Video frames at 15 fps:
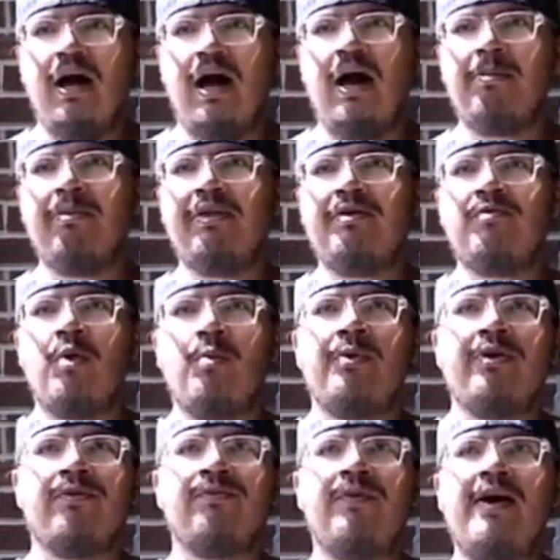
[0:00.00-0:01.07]
I believe what
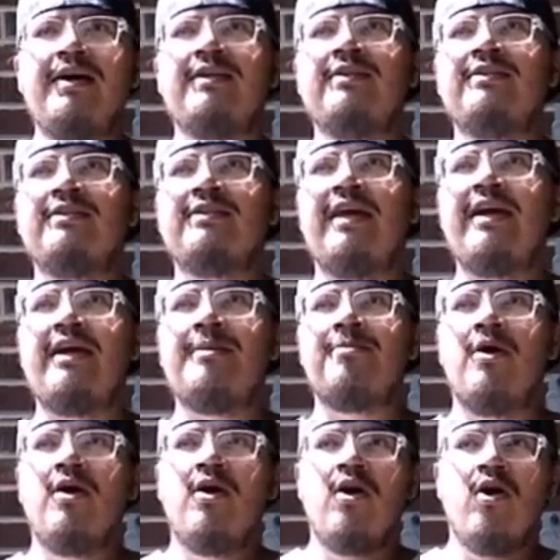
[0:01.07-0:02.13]
we are fighting in this game
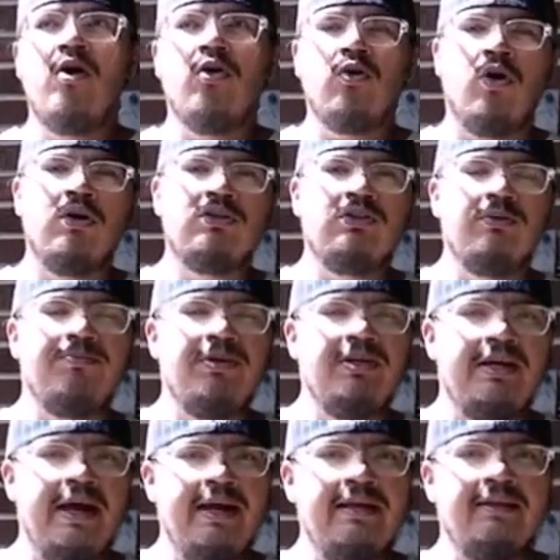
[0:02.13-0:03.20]
are to be
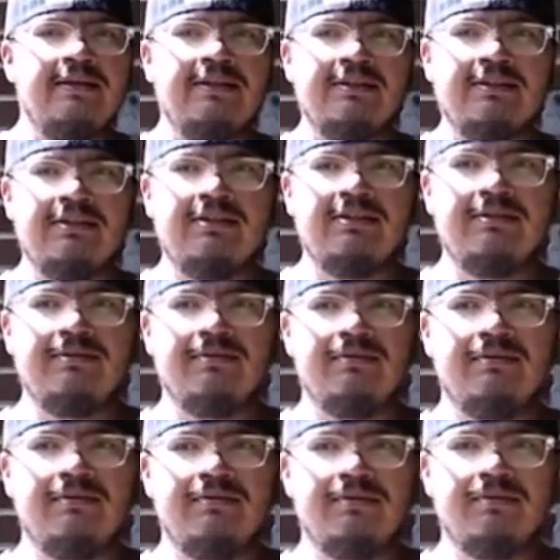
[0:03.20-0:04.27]
aliens,
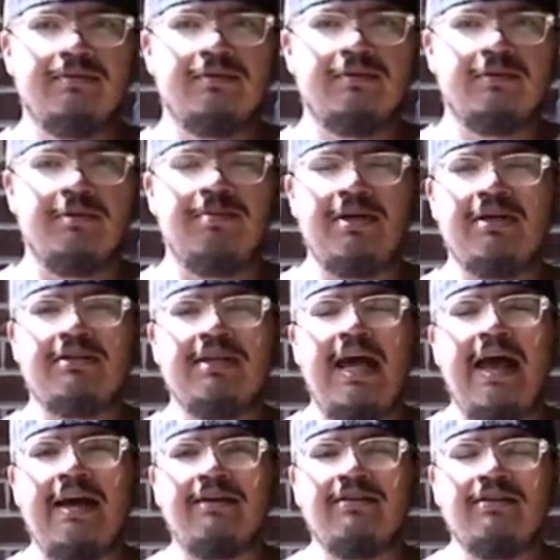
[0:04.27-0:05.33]
to be
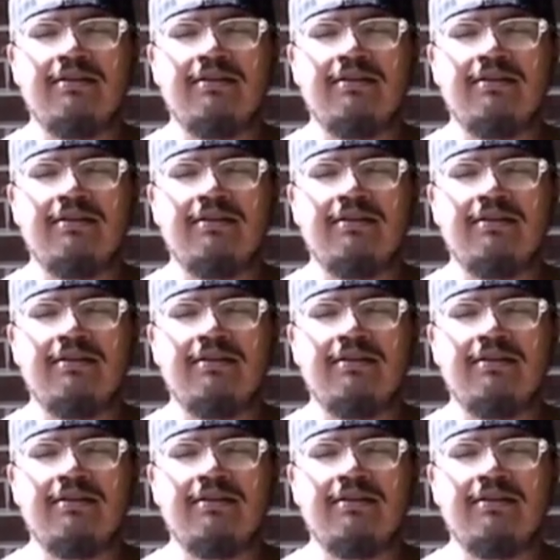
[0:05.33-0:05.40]
exact.